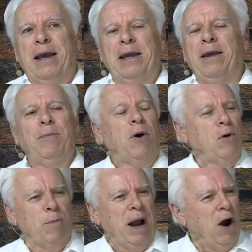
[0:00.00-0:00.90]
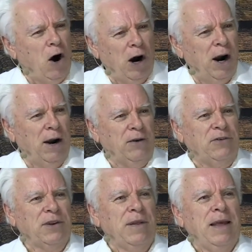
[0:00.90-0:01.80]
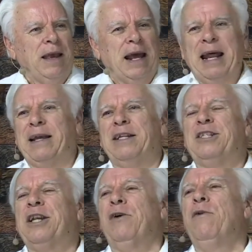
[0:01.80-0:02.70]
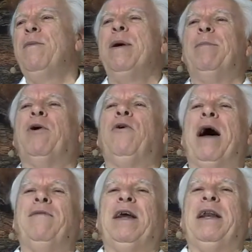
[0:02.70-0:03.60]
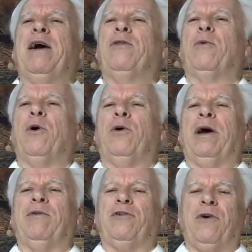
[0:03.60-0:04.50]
it, it broke my heart. And I can still remember driving down the road. I was